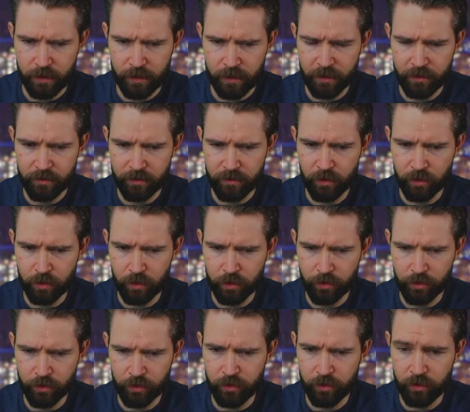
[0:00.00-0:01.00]
It's not
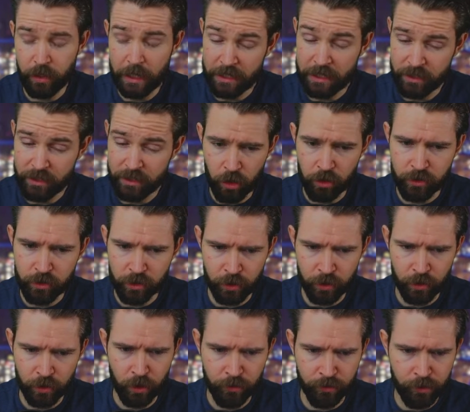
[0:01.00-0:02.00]
gone to
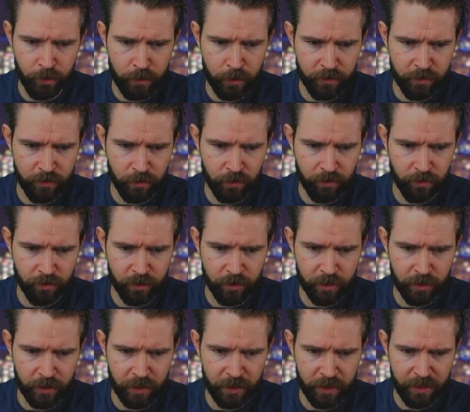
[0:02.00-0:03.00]
it, so I'm just
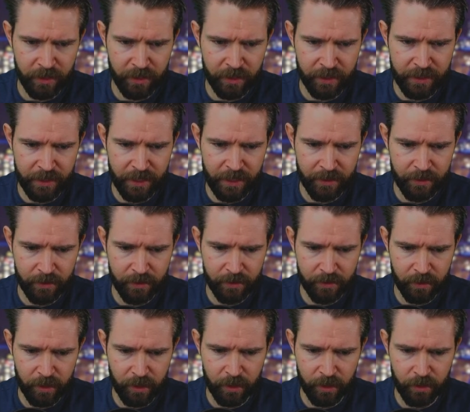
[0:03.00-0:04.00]
going to click it again.
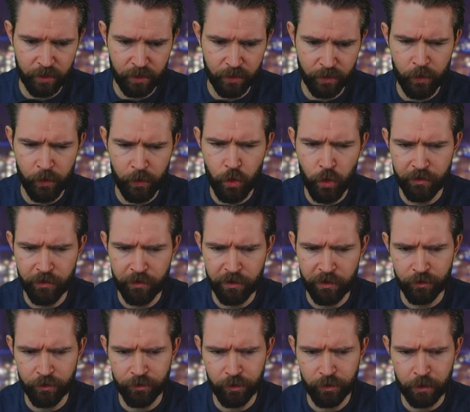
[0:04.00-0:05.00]
You know if it's
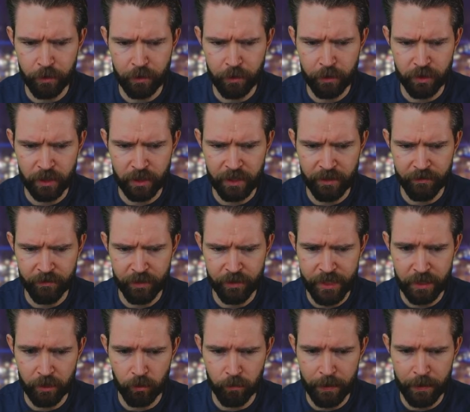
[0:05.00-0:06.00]
gone to it because you'll have a
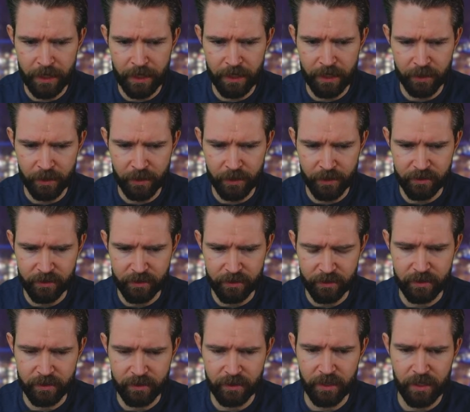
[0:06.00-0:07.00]
yellow bar like
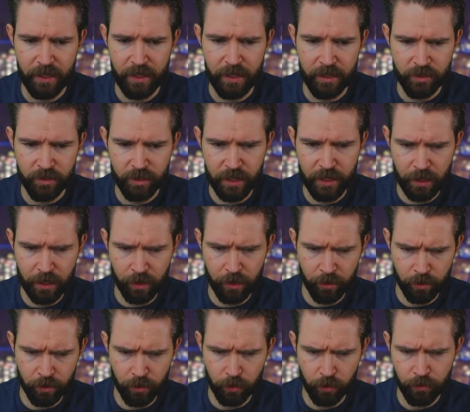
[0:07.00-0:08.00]
this. So then I'm
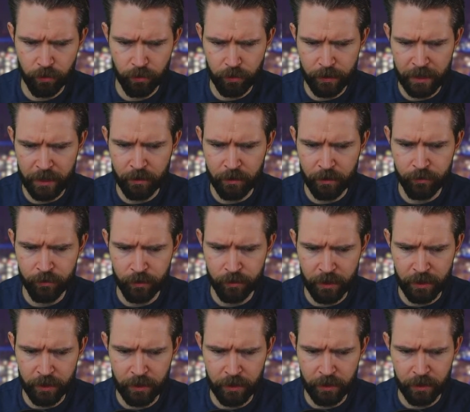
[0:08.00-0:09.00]
going to go 2 down to
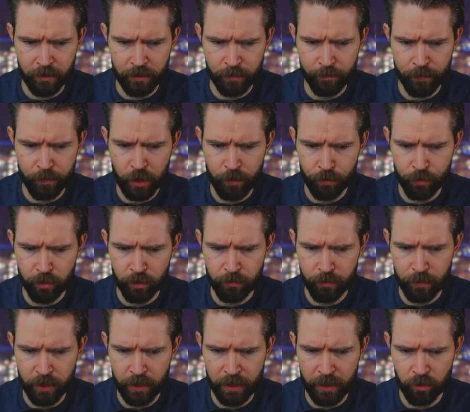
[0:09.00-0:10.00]
the purple
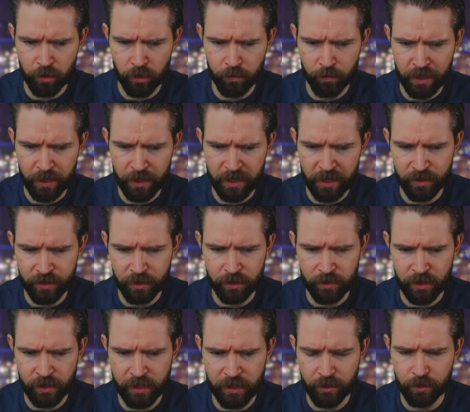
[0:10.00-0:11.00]
number and long press and
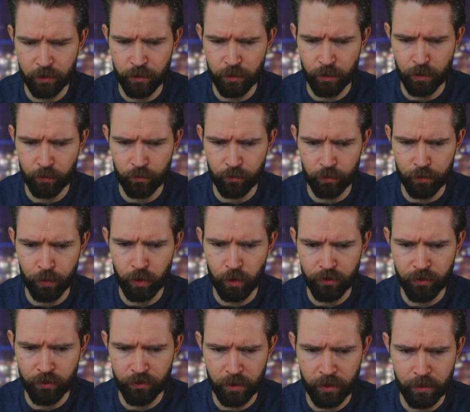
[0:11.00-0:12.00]
hit the go to
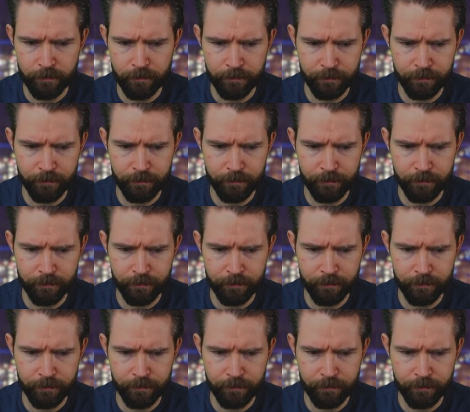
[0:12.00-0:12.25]
pointer.